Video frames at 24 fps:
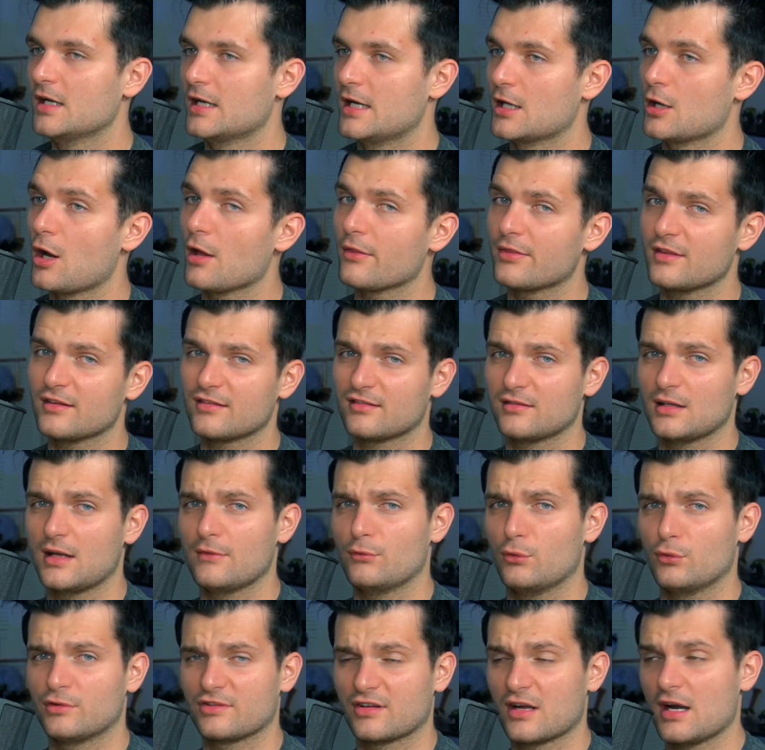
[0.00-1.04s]
And on this
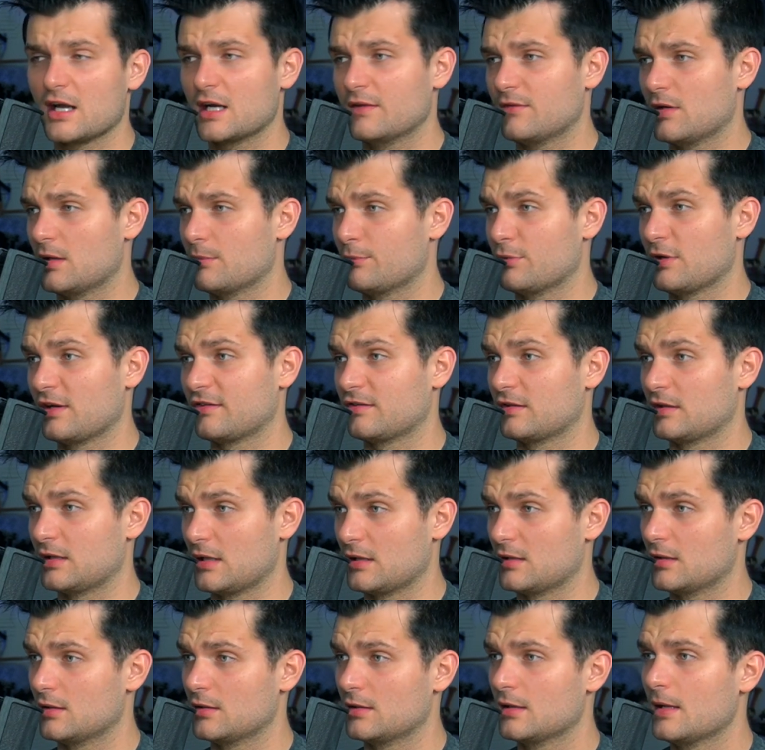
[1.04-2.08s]
level, it's kind of
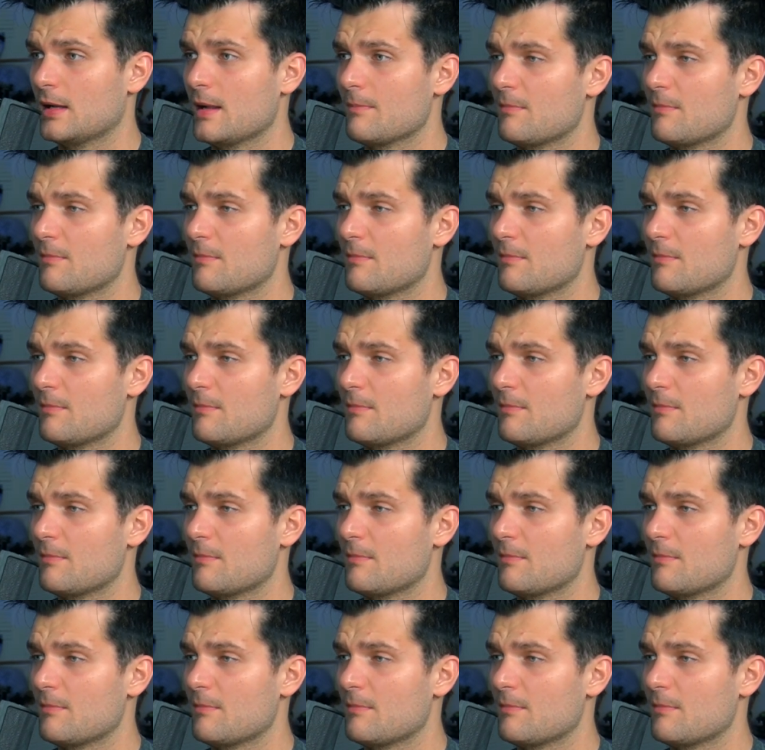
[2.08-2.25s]
unprecedented.